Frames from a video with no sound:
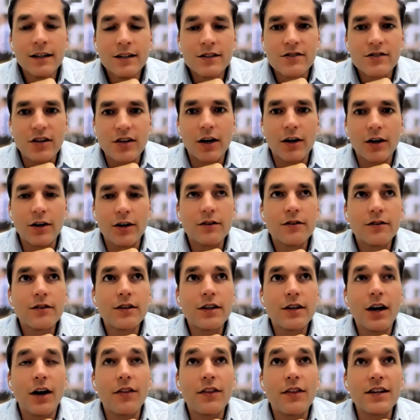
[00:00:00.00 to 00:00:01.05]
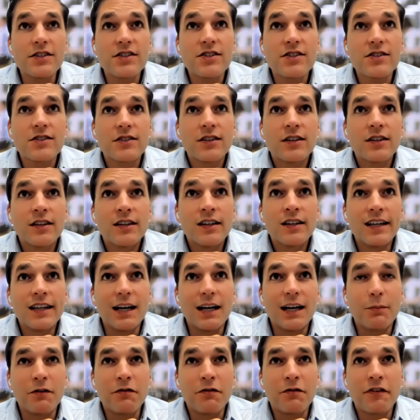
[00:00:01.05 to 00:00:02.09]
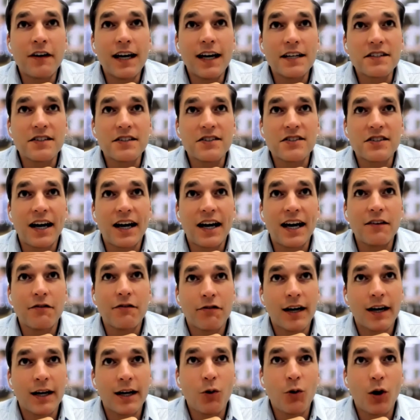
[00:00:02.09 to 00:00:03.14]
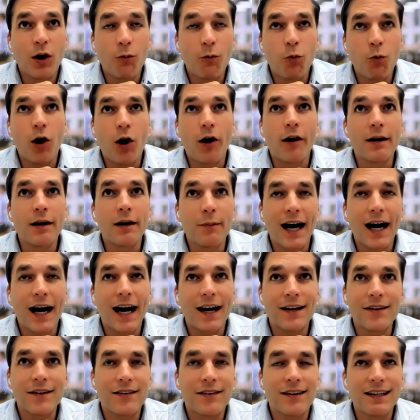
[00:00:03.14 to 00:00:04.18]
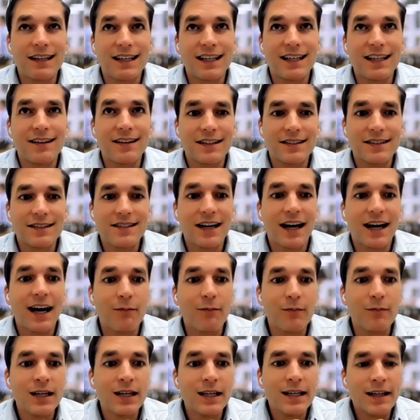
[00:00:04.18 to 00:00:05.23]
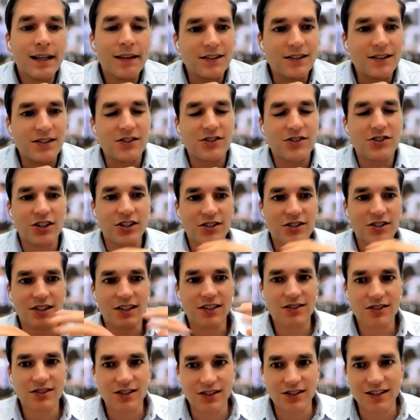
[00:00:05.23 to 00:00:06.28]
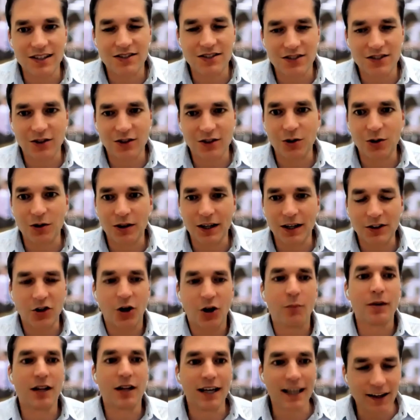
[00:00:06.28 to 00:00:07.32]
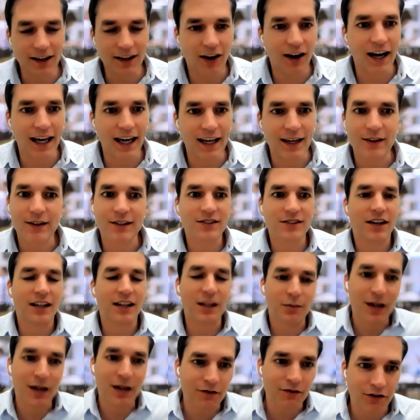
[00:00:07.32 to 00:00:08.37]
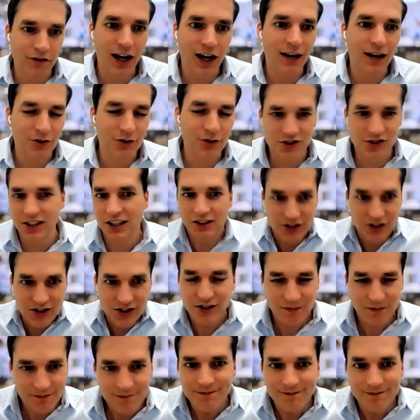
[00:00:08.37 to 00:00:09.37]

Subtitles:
So, you know, it'd be fair to say, for anyone worried about it and thinking that this is just a statistical anomaly, i.e. there's only been 5 or 6,